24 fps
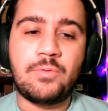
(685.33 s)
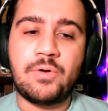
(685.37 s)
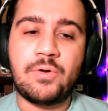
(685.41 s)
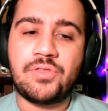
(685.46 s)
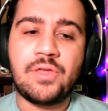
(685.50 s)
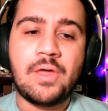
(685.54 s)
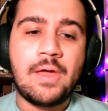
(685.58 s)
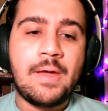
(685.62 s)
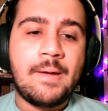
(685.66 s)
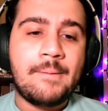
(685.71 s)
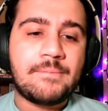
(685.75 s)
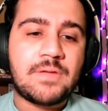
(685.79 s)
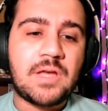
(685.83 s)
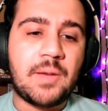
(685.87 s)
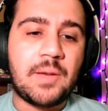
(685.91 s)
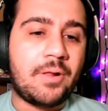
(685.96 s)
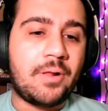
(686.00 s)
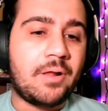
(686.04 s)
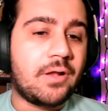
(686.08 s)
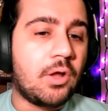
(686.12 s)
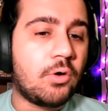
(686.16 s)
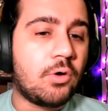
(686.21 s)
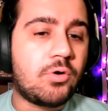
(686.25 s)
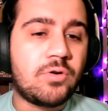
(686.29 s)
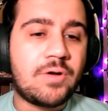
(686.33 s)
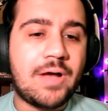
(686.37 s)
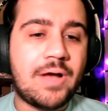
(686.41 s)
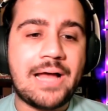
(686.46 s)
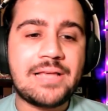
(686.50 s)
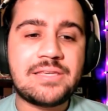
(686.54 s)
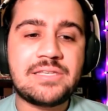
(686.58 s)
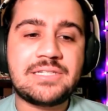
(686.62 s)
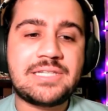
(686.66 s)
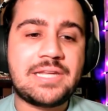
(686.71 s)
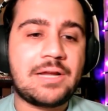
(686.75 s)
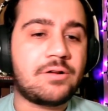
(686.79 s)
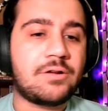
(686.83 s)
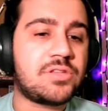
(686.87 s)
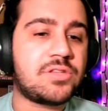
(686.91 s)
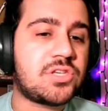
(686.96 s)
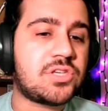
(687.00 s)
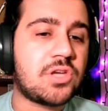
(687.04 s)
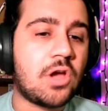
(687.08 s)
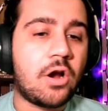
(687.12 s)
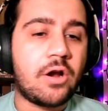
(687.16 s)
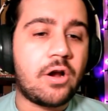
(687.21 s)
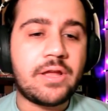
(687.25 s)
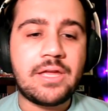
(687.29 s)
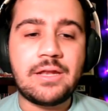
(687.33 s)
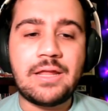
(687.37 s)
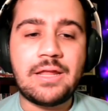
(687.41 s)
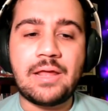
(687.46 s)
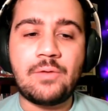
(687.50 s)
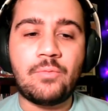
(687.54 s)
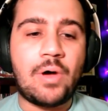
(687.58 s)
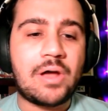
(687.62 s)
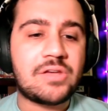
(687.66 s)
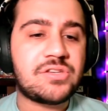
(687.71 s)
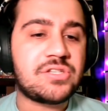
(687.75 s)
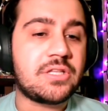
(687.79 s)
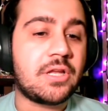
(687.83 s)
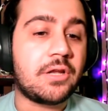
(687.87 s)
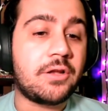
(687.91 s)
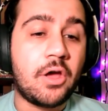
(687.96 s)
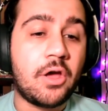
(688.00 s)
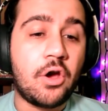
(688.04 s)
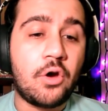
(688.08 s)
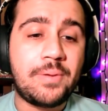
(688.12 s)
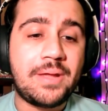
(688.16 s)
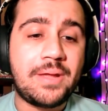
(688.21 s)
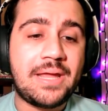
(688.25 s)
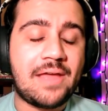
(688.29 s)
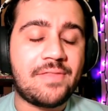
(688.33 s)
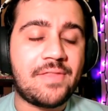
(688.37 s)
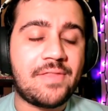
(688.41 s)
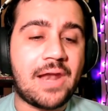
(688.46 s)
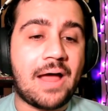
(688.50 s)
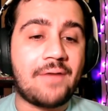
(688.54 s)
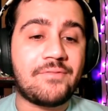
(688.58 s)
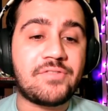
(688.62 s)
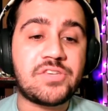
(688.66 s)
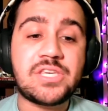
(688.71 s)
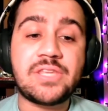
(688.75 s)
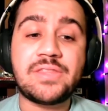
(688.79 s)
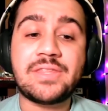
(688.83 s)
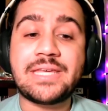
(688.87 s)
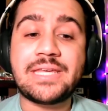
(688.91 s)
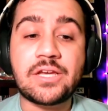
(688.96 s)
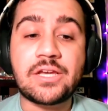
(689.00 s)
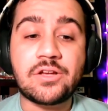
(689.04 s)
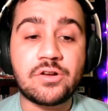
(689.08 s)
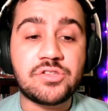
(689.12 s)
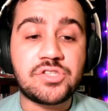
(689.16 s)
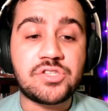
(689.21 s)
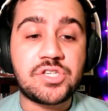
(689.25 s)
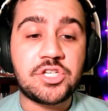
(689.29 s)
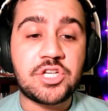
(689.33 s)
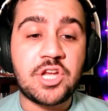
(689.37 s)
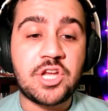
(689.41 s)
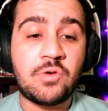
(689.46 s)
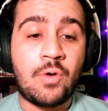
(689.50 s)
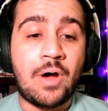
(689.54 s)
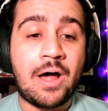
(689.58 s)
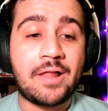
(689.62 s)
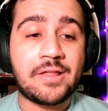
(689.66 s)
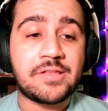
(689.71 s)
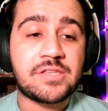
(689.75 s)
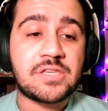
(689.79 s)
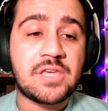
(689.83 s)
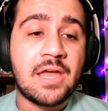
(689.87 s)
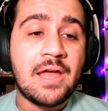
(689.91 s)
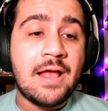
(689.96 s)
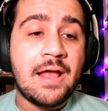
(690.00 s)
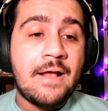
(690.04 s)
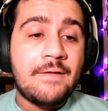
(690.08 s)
with a couple of local guys in Terrence Sarian and Wasila Lobi, and then obviously the kicker in CJ Wallace.